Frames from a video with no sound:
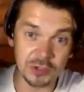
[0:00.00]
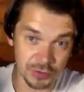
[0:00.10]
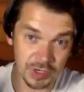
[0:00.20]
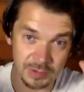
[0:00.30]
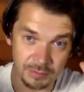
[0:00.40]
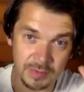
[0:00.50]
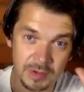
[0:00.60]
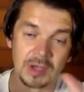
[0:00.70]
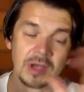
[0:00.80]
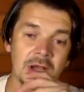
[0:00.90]
dream,
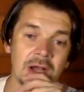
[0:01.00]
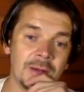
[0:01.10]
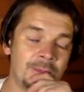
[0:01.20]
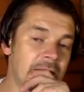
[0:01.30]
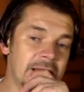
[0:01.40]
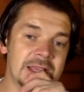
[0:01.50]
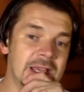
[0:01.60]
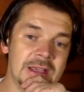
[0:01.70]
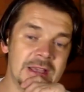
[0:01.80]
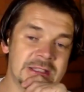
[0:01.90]
but
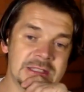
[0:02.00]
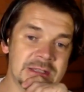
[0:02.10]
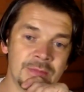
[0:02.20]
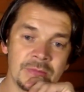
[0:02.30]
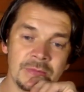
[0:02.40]
it, it's a. Well,